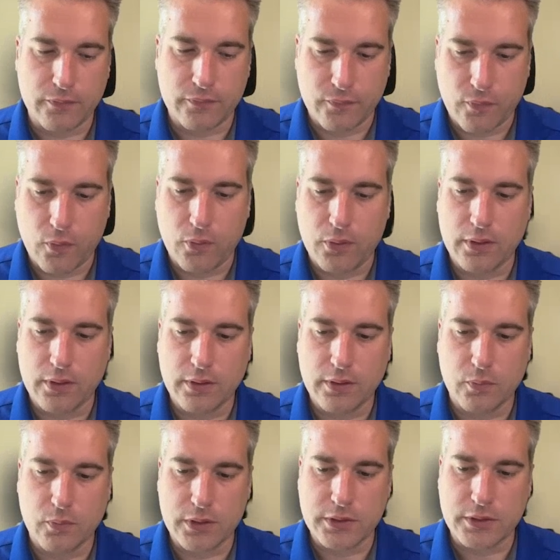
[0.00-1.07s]
forward,
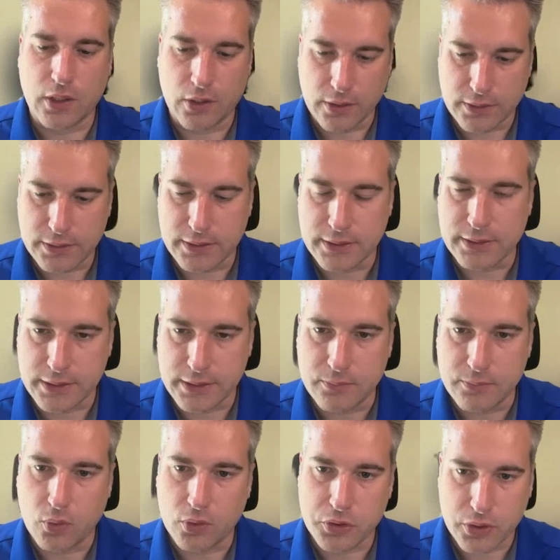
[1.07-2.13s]
we're starting to see
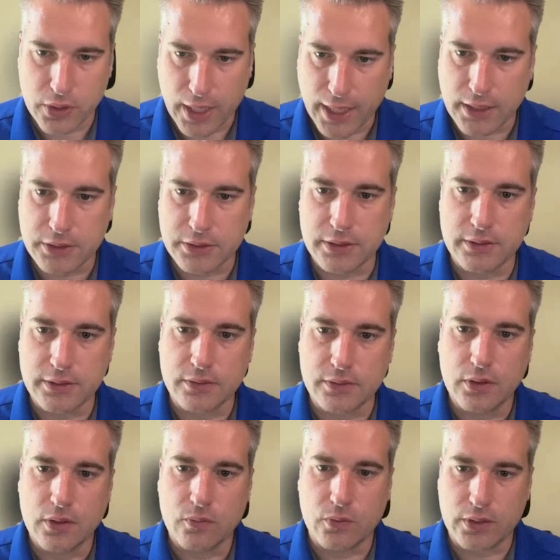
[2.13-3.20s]
more traction
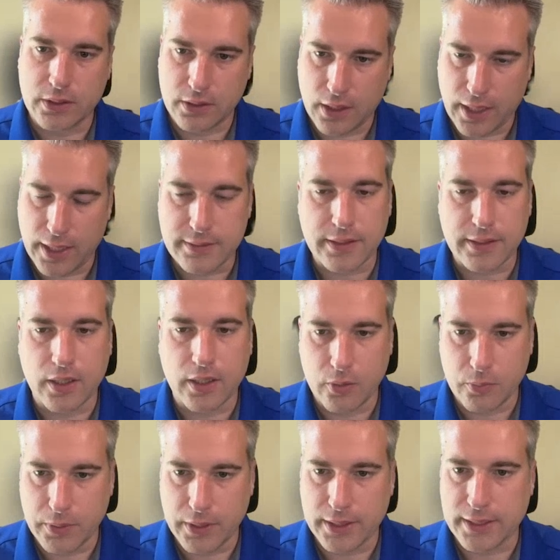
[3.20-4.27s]
with clients, and I
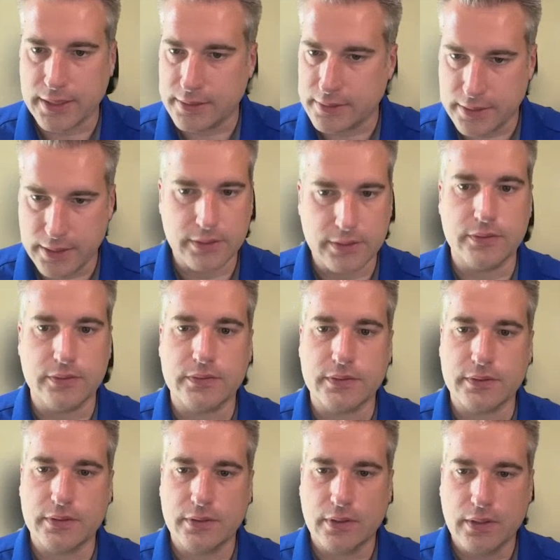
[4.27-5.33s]
hope it
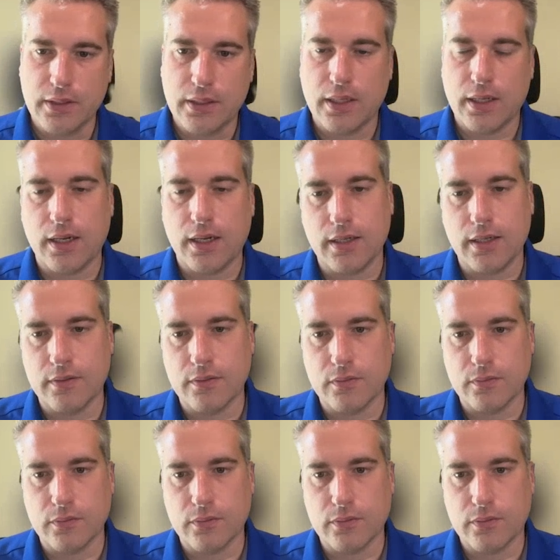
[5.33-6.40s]
continues.
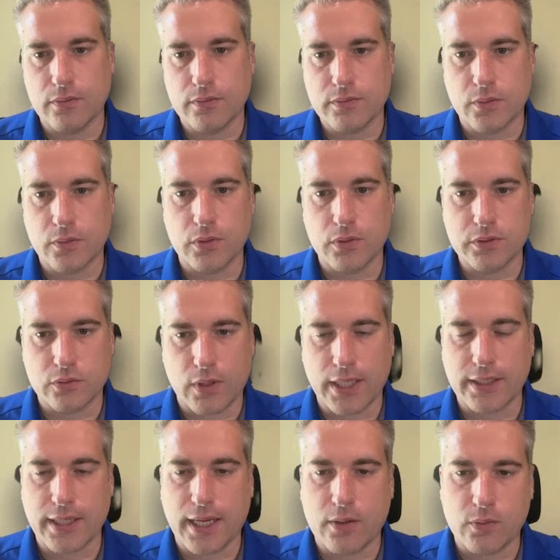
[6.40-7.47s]
So
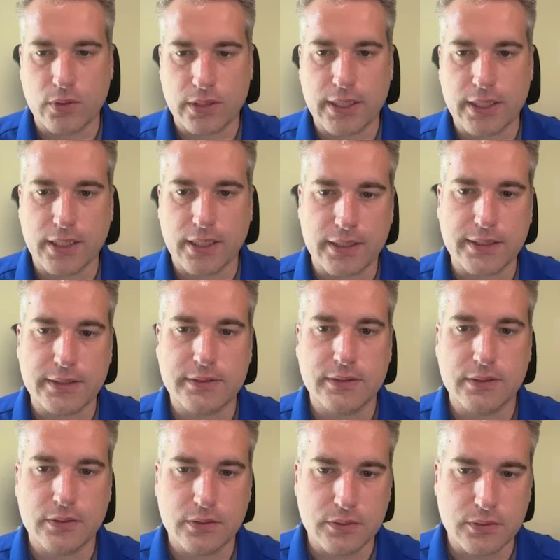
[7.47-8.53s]
right now we're getting at
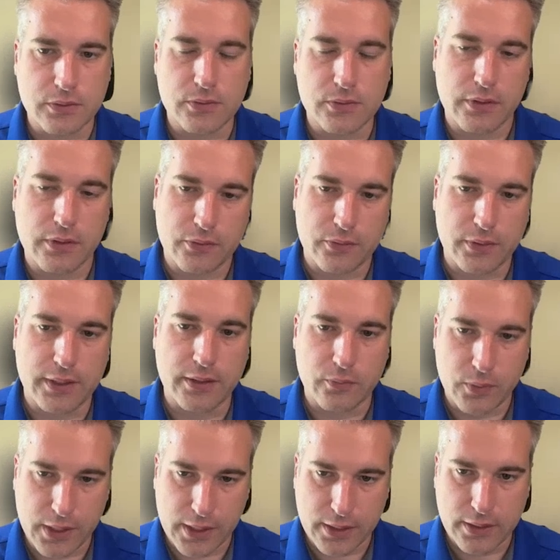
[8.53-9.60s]
least 2 to 3 a
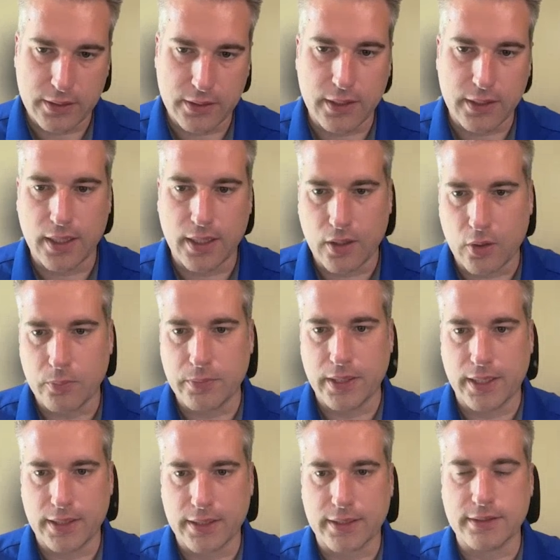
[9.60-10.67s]
week, and I hope
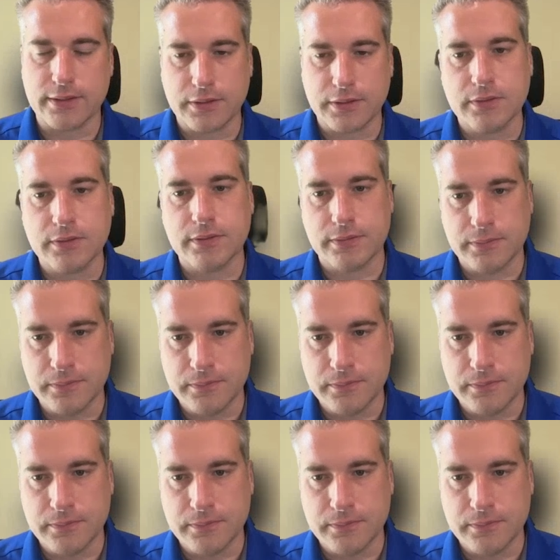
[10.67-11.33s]
that it continues.